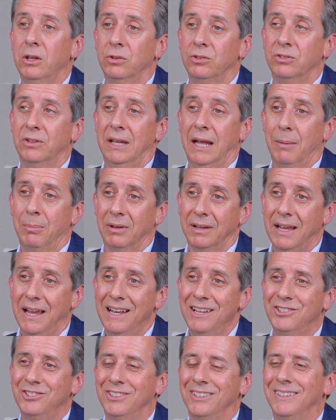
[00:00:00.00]
used the
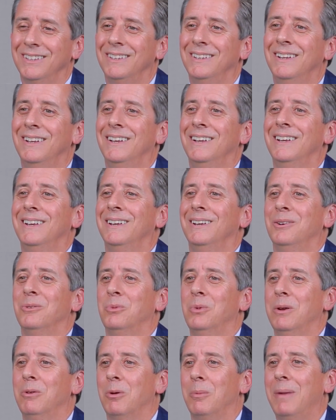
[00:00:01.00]
application,
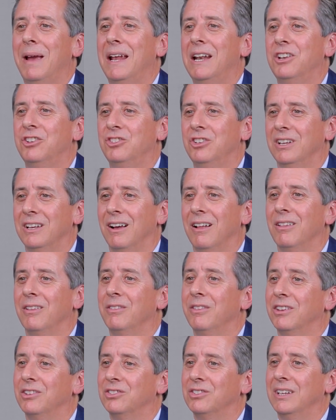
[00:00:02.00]
we were managing all
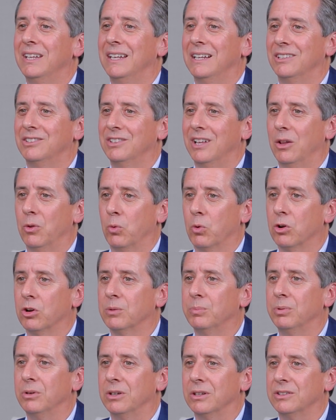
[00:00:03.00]
of this in Excel
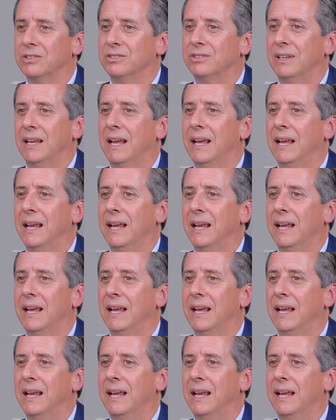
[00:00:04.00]
workbooks,